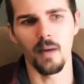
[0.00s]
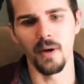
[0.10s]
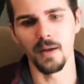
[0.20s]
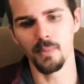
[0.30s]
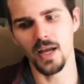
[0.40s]
My
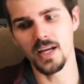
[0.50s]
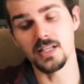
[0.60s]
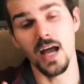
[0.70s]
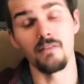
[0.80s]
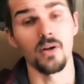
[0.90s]
plan is to
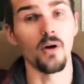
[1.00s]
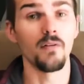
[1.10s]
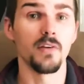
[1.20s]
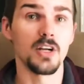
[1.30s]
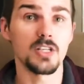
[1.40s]
have it all
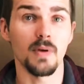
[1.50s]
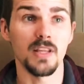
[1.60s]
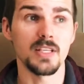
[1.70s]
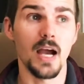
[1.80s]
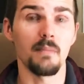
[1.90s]
finished by the
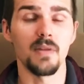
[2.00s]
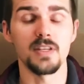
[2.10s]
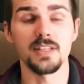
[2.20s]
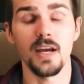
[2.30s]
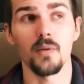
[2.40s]
time of the
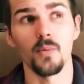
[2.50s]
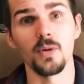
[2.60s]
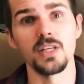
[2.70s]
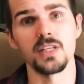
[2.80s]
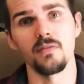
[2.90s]
second
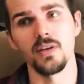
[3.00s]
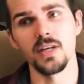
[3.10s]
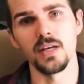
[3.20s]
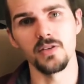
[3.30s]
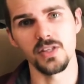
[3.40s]
release of the
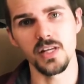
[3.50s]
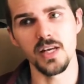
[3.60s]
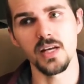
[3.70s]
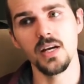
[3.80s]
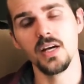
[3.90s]
DLC.
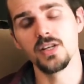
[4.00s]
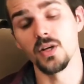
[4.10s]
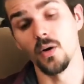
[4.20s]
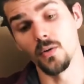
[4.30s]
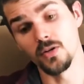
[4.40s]

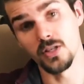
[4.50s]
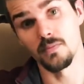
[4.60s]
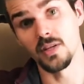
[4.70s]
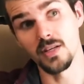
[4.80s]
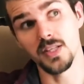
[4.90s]
So there's some
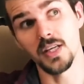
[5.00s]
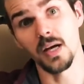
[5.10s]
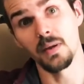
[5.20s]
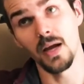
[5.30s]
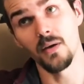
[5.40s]
DLC
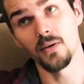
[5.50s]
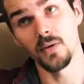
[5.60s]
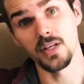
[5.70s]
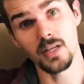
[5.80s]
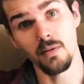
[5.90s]
coming out during
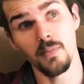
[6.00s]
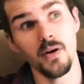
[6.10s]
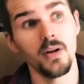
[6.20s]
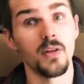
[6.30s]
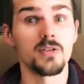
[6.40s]
summer
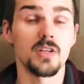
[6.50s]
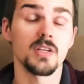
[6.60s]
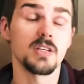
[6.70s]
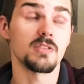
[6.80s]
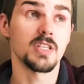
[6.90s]
period, and there's a
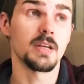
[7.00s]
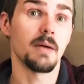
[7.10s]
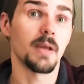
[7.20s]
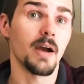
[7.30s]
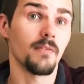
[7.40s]
DLC
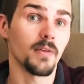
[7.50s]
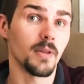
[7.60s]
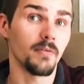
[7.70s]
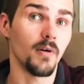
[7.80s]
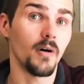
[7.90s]
coming out for the
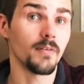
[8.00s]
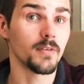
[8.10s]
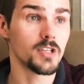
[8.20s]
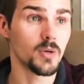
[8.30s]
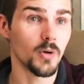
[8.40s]
fall for
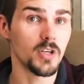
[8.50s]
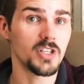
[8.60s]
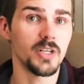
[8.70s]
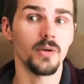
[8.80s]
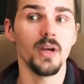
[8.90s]
Sword and
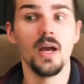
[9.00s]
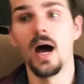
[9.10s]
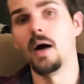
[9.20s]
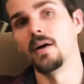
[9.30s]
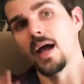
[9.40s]
Shield.
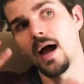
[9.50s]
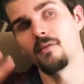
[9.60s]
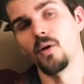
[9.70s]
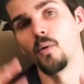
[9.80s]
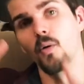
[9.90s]
I want to have
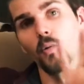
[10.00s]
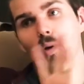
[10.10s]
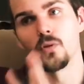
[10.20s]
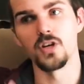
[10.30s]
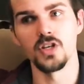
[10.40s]
the whole
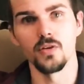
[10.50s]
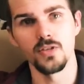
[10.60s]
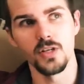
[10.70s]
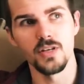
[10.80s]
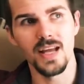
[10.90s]
Road to Shield
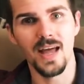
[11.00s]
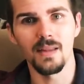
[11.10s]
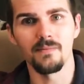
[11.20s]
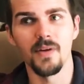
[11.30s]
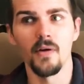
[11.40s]
series at
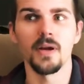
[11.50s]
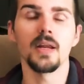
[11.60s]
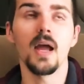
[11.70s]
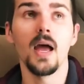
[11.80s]
very